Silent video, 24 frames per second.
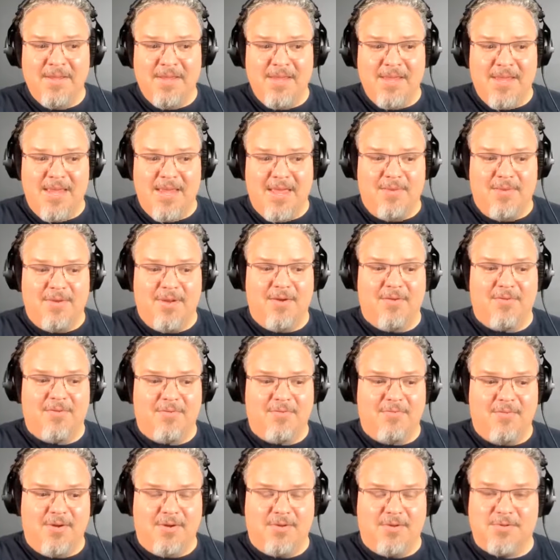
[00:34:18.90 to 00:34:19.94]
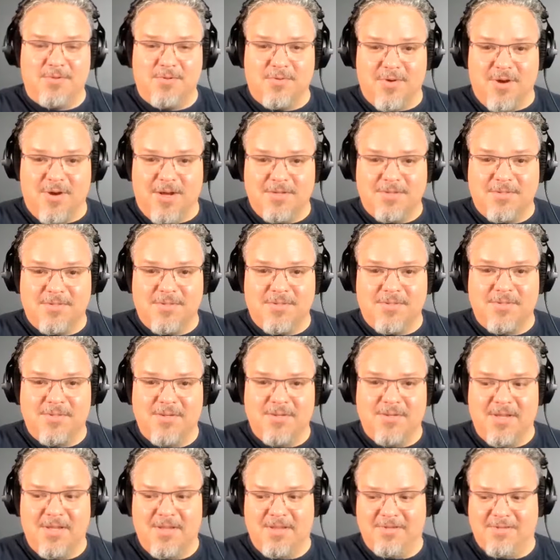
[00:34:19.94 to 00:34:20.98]
And we have our fingers crossed,
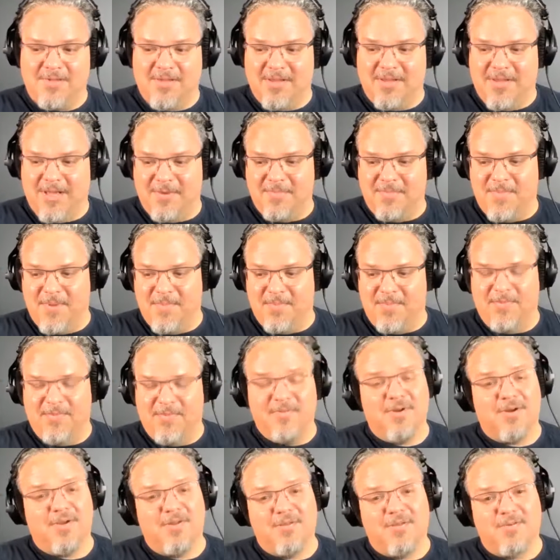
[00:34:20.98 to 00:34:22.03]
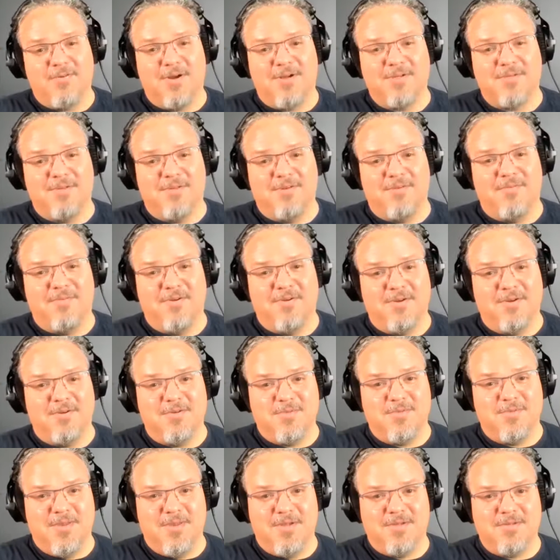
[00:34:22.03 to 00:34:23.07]
and there's a lot of people crossing their
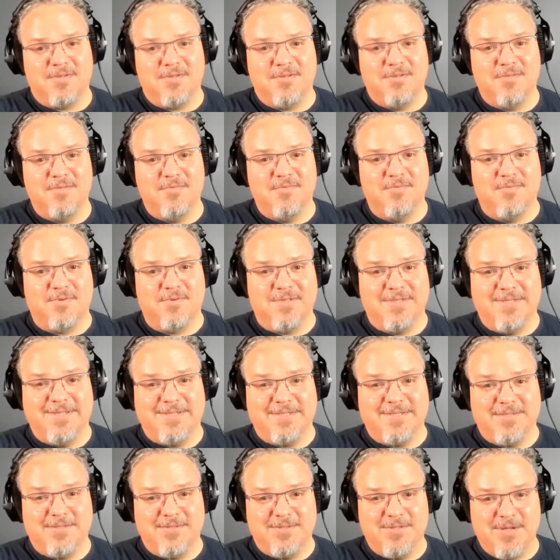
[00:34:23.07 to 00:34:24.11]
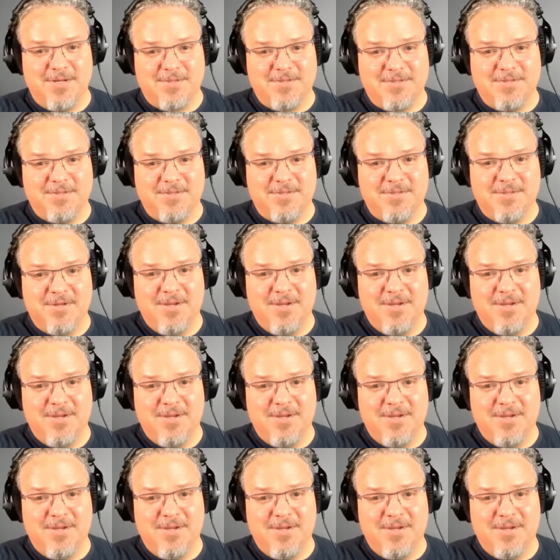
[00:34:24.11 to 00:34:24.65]
fingers with us for season 6.